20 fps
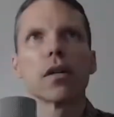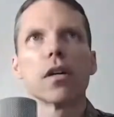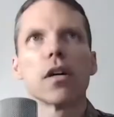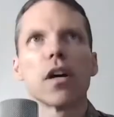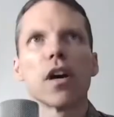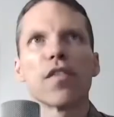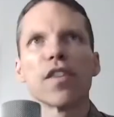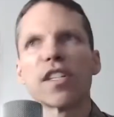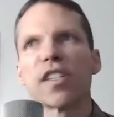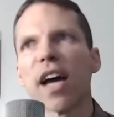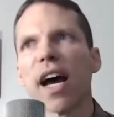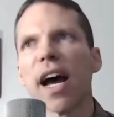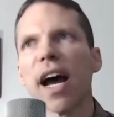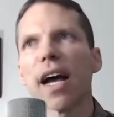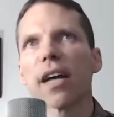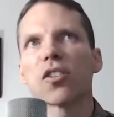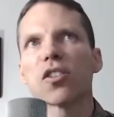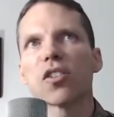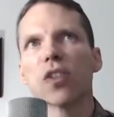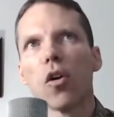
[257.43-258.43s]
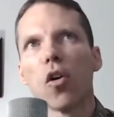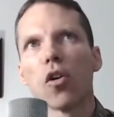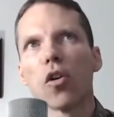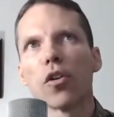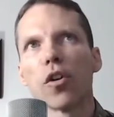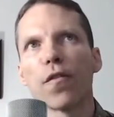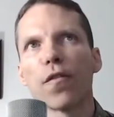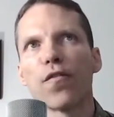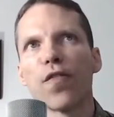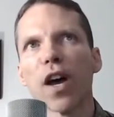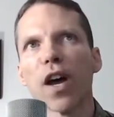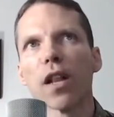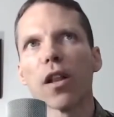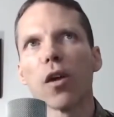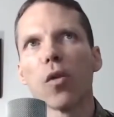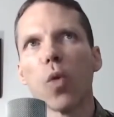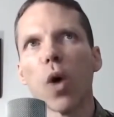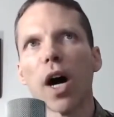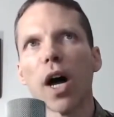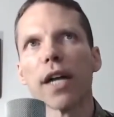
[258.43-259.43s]
of attacks on her fellow
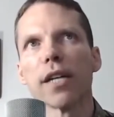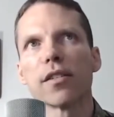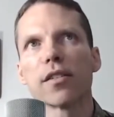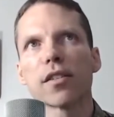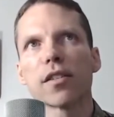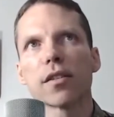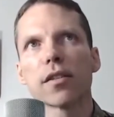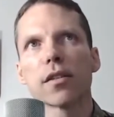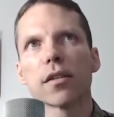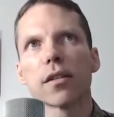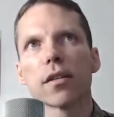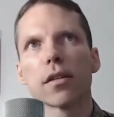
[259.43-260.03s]
whites,